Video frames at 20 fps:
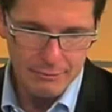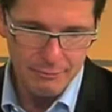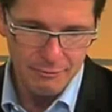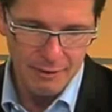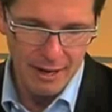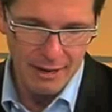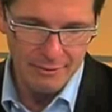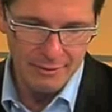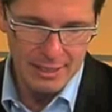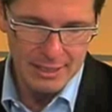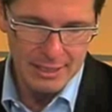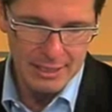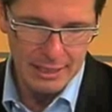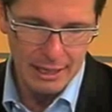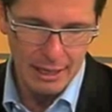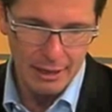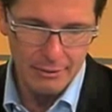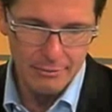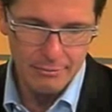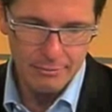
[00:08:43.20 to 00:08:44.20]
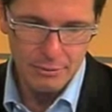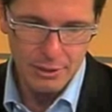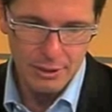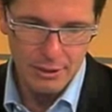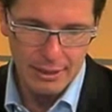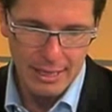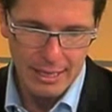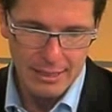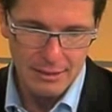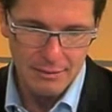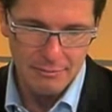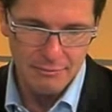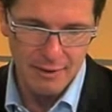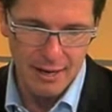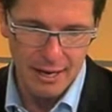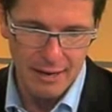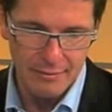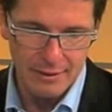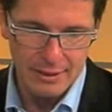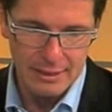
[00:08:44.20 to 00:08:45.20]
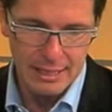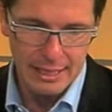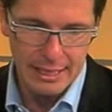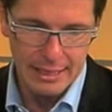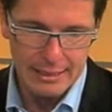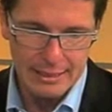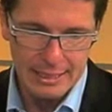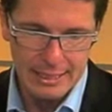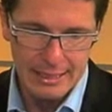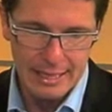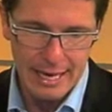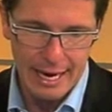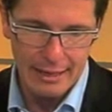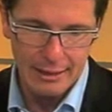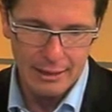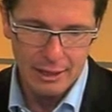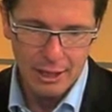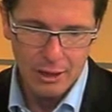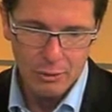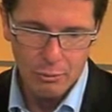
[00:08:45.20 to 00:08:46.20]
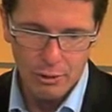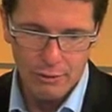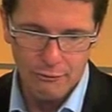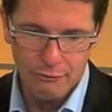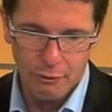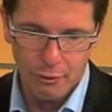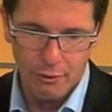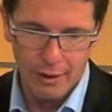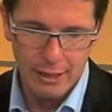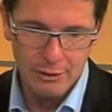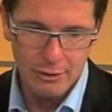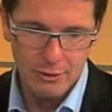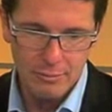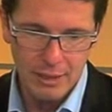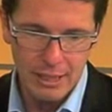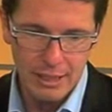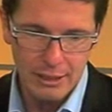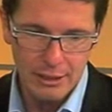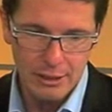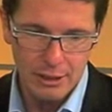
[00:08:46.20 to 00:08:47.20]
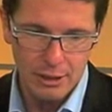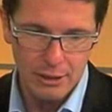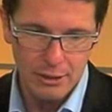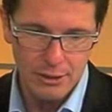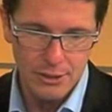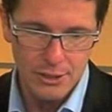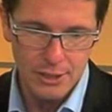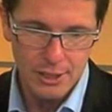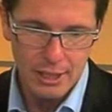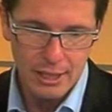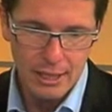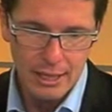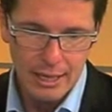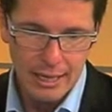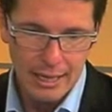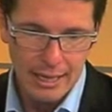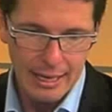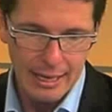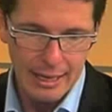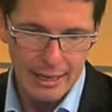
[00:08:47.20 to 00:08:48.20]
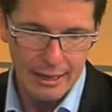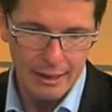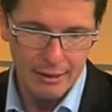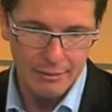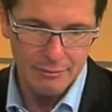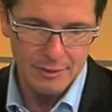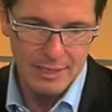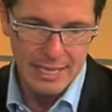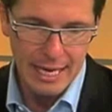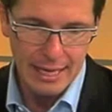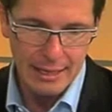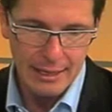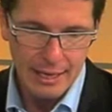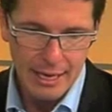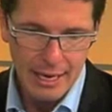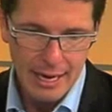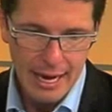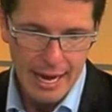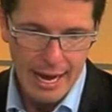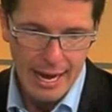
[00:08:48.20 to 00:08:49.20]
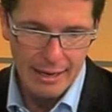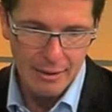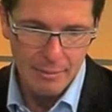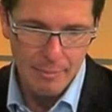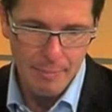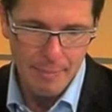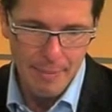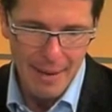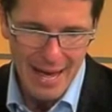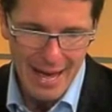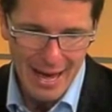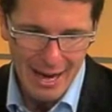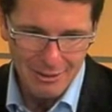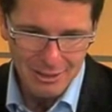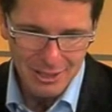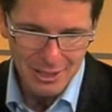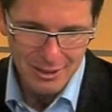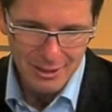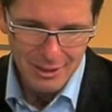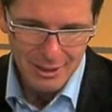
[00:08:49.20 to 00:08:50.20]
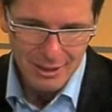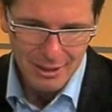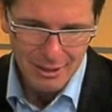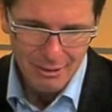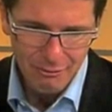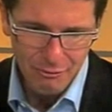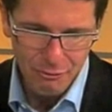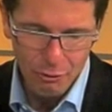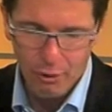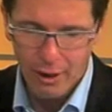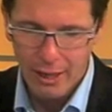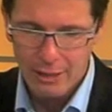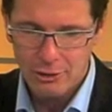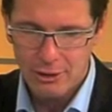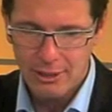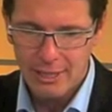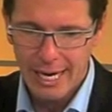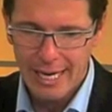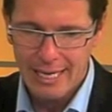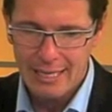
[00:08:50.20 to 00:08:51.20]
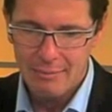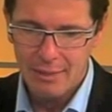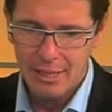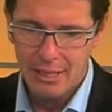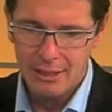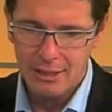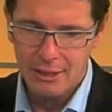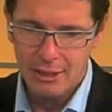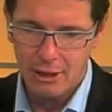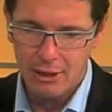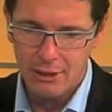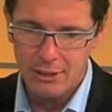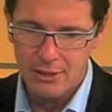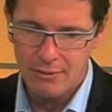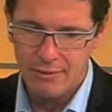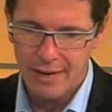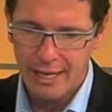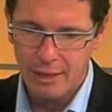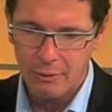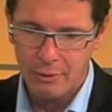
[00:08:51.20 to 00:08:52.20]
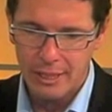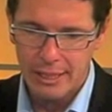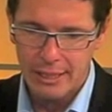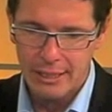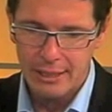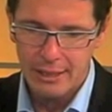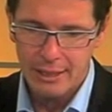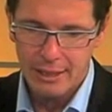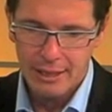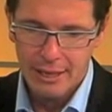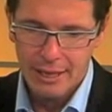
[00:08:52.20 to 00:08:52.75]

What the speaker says: 5 years ago, 2005, it did that with $400 million of debt and about $480 million of equity.